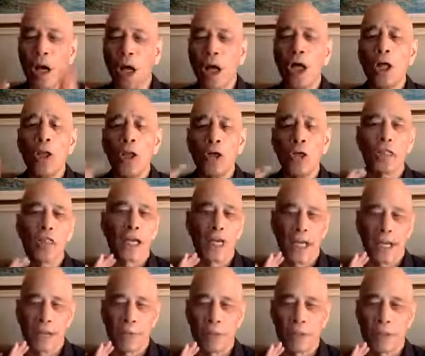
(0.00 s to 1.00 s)
Other
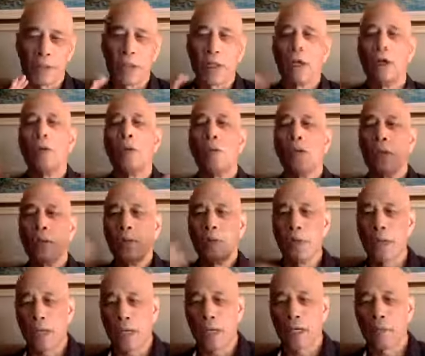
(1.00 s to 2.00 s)
times we will
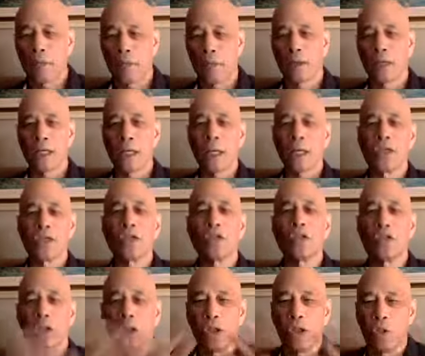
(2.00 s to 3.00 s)
get communications,
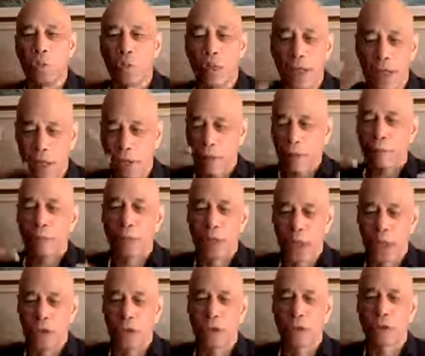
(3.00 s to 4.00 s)
or you may, or a
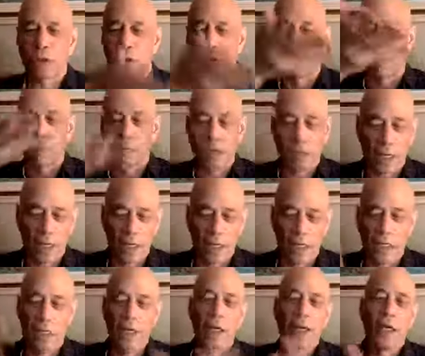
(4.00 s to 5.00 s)
preacher, or a
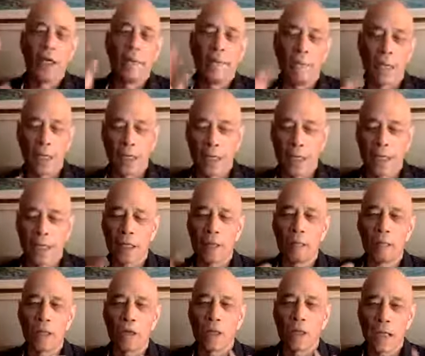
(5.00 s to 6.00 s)
psychic may get
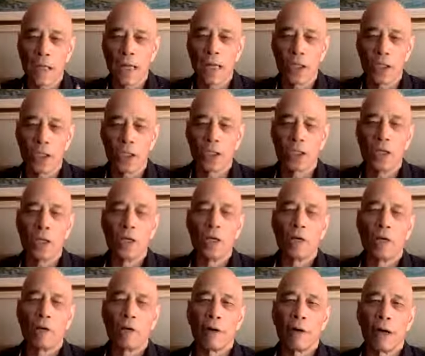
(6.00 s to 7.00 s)
communications
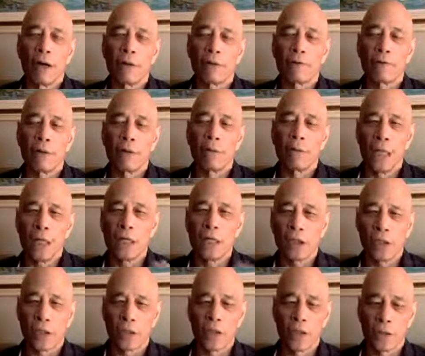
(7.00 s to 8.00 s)
from
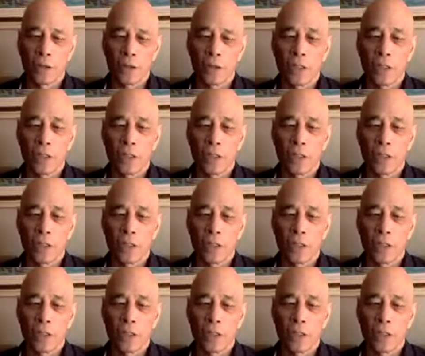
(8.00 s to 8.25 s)
beings on the other